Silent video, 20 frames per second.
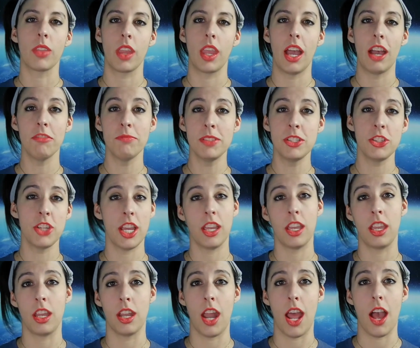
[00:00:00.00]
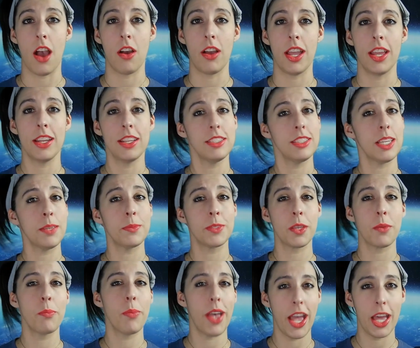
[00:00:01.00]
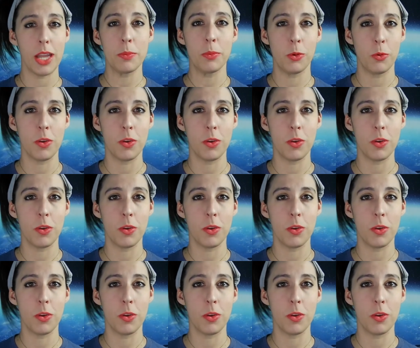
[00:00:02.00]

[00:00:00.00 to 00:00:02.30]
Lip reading: I've been checking it out and it seems compatible